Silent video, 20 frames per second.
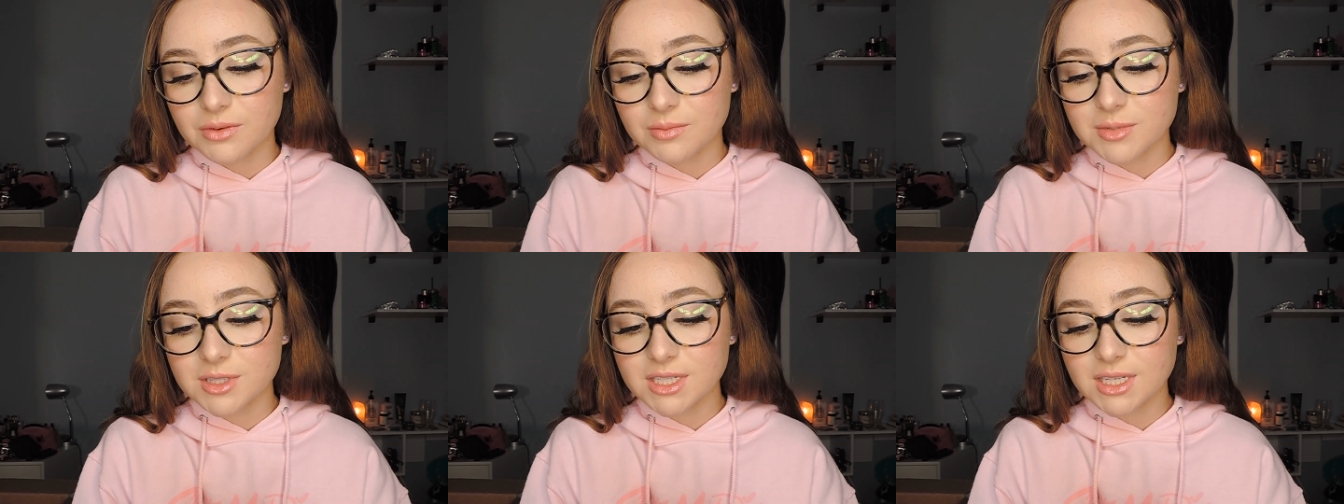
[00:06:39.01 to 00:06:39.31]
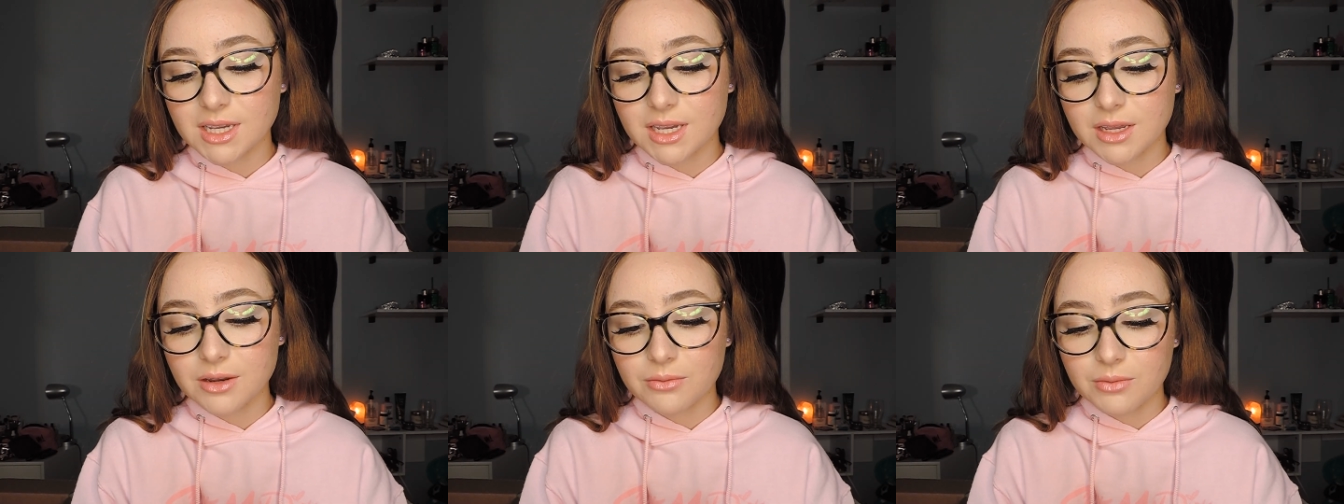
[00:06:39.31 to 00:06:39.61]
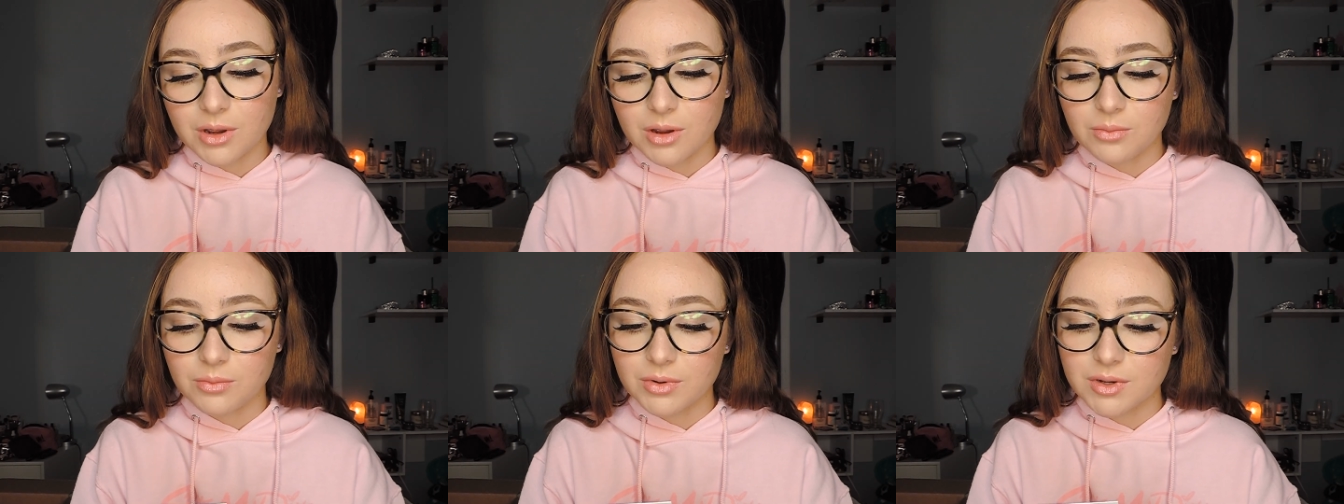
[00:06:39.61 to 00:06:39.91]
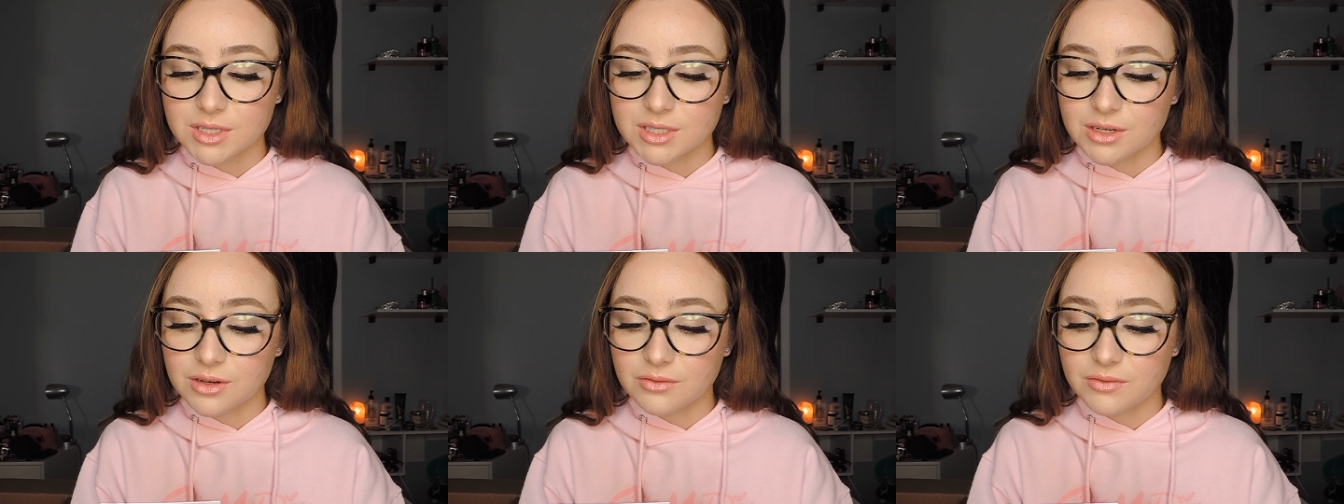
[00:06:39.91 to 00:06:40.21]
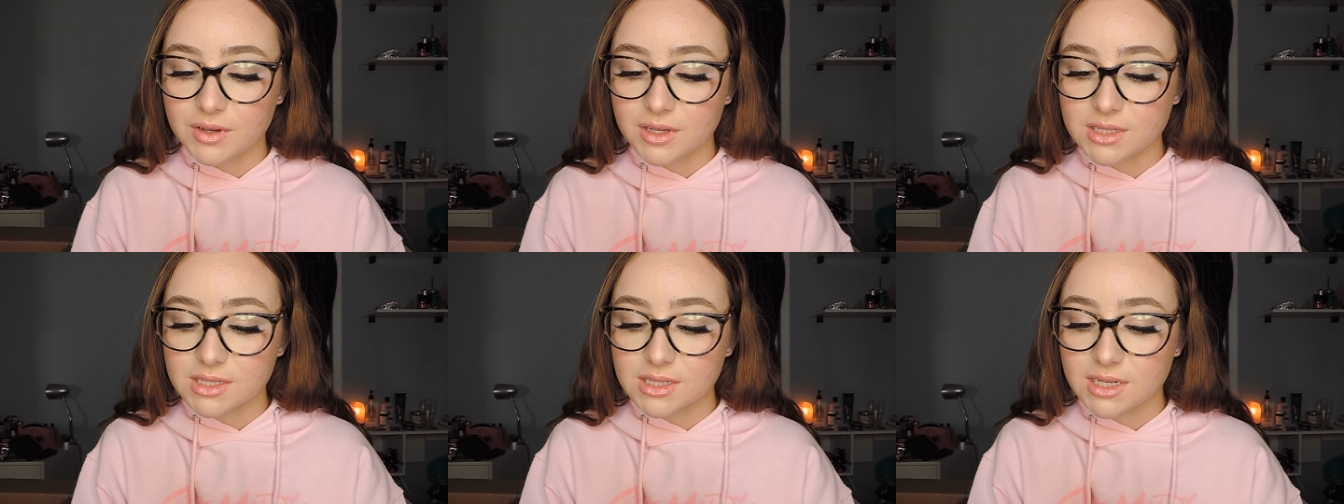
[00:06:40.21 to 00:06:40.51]
from skin while
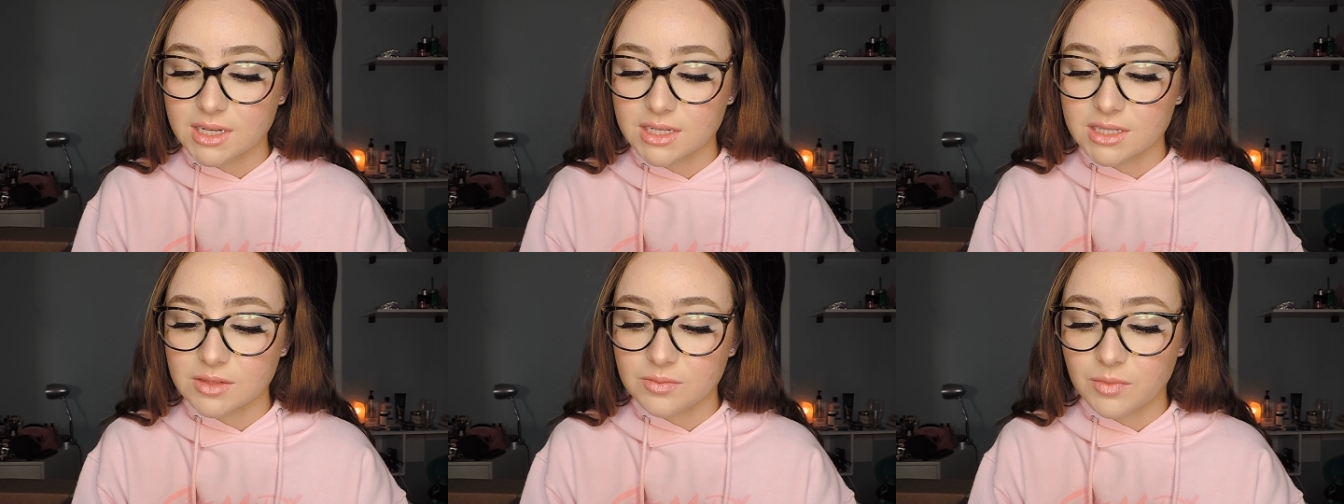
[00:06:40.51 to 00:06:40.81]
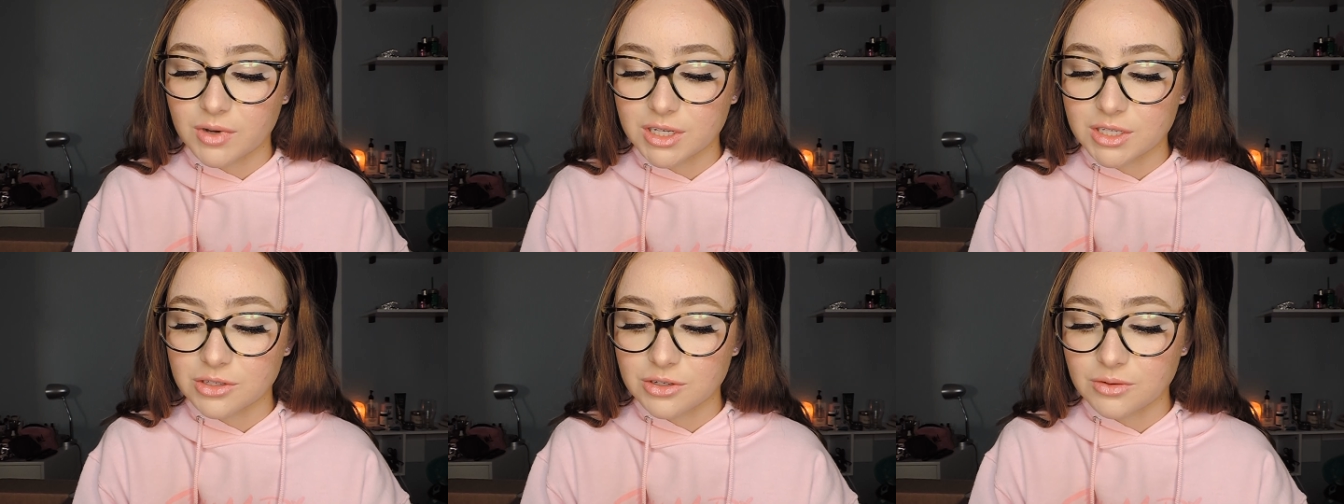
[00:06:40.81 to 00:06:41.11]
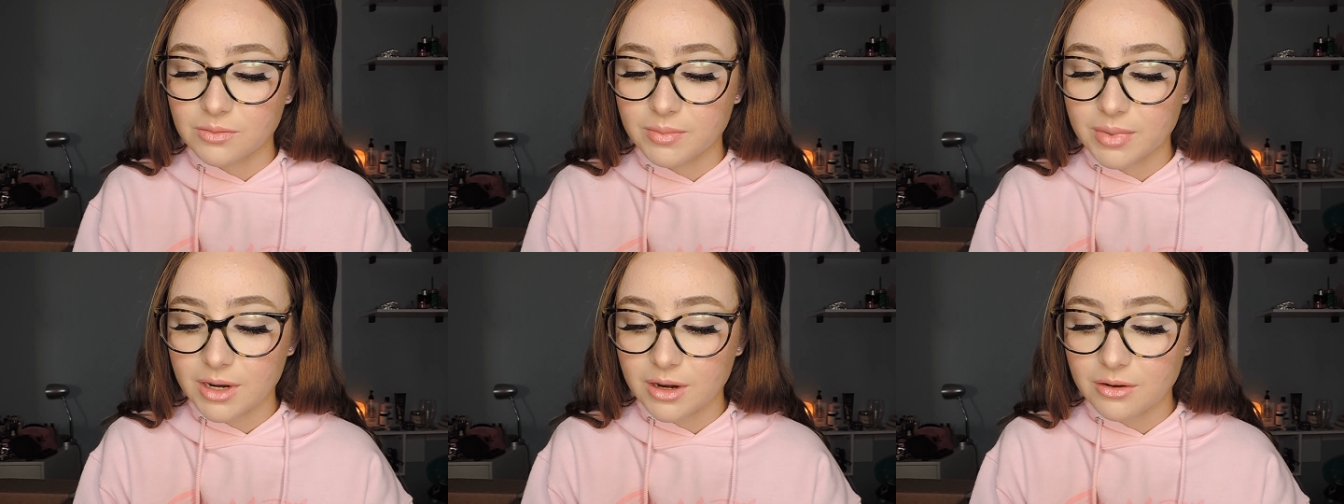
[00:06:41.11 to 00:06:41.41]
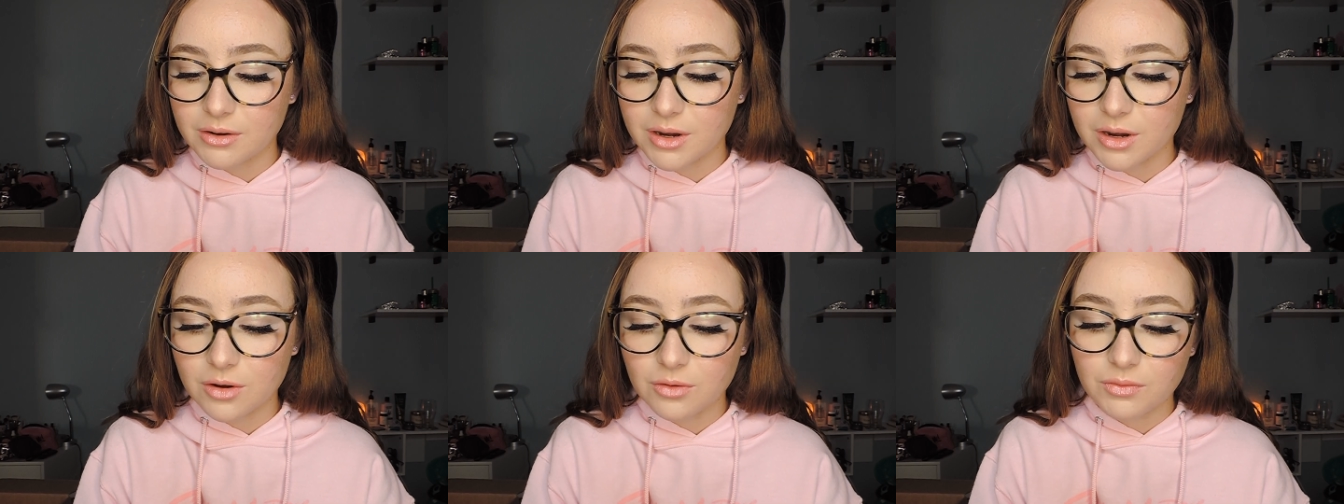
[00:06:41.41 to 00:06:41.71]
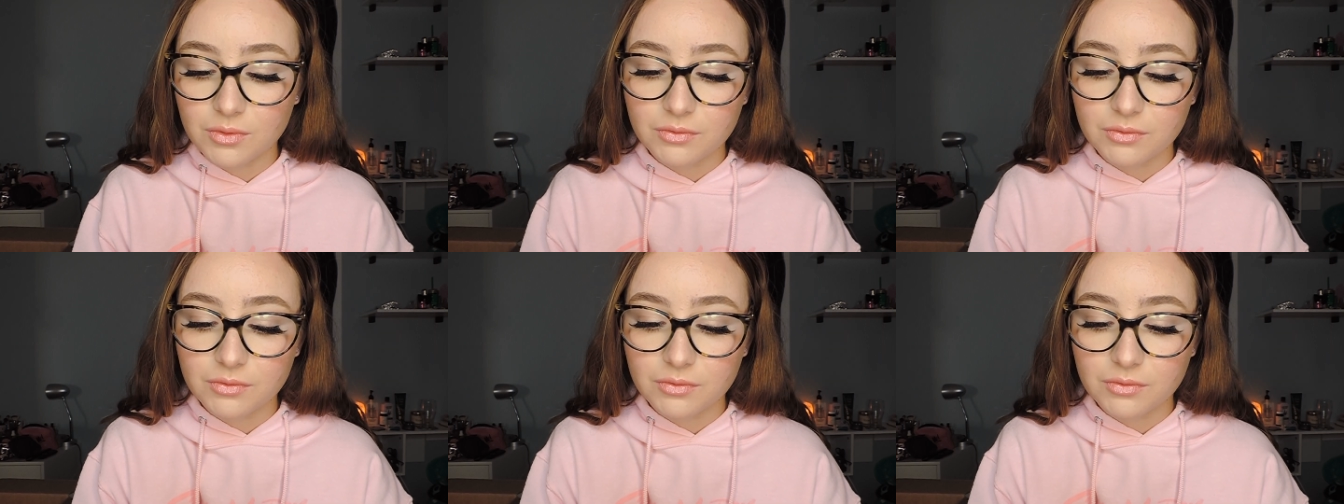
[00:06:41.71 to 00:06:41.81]
preserving skin's moisture barrier,